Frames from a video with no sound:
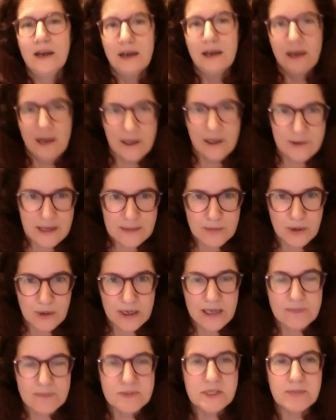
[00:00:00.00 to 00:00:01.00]
and they
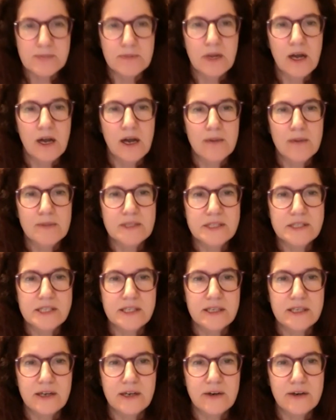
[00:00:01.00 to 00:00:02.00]
bring up some common
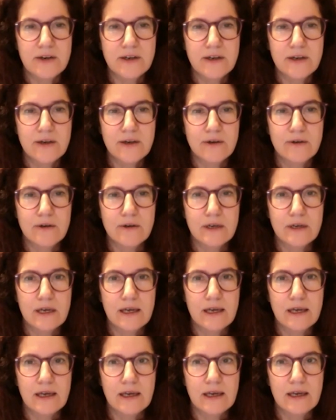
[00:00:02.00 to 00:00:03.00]
scenario,
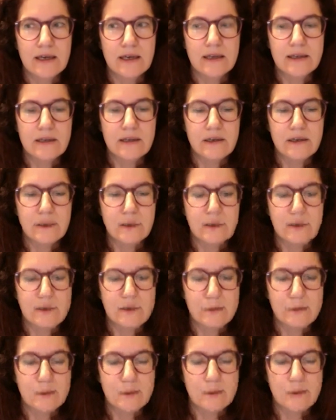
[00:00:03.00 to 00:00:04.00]
and I think, oh,
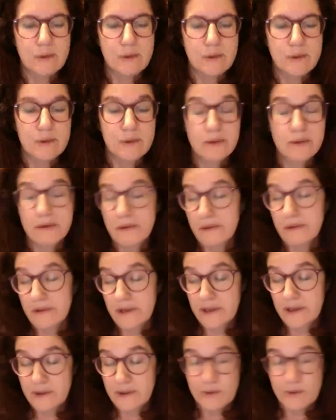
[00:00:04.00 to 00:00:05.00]
well,
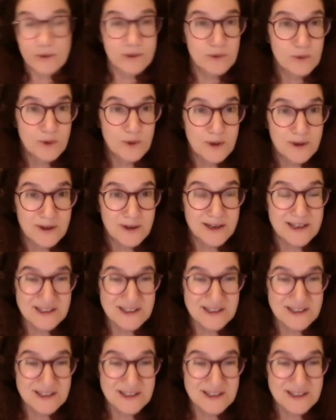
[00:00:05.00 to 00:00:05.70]
then it wouldn't work.